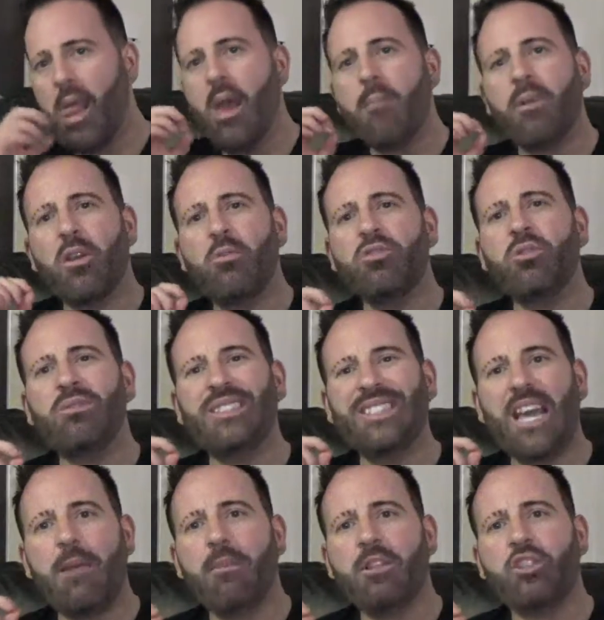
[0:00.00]
But I also
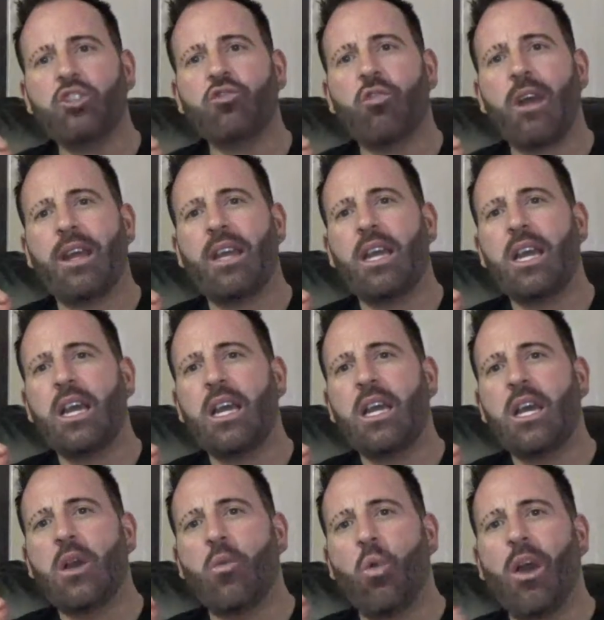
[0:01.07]
demonstrate
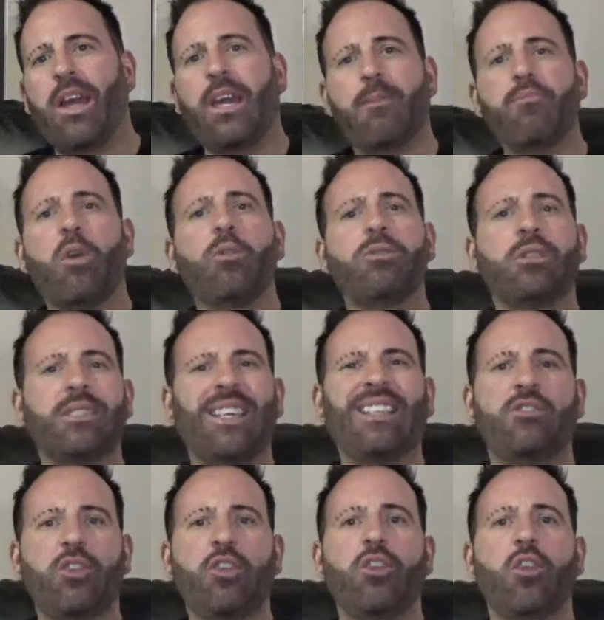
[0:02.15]
what hypnosis is
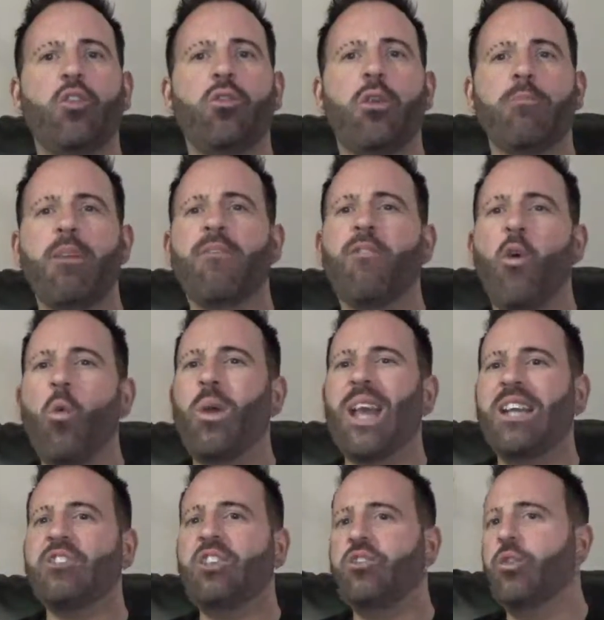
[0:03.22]
to you before we
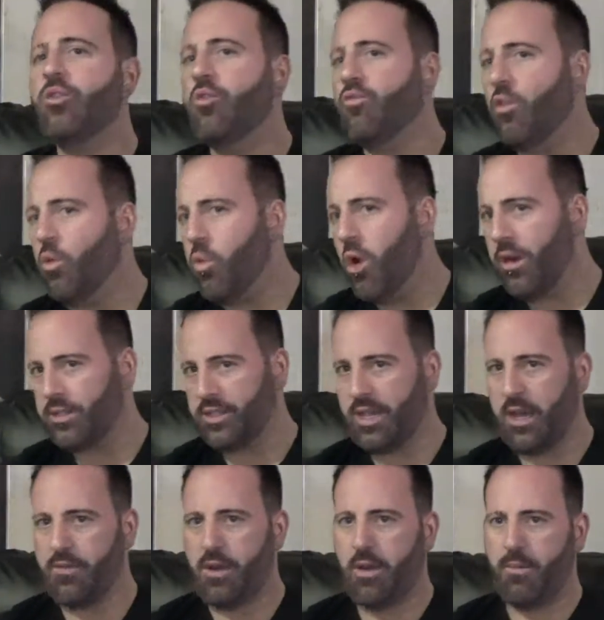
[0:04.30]
actually do the real work
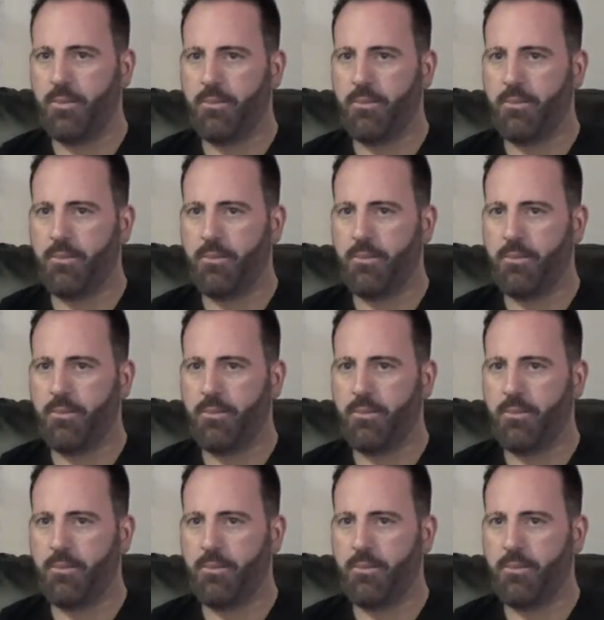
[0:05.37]
together.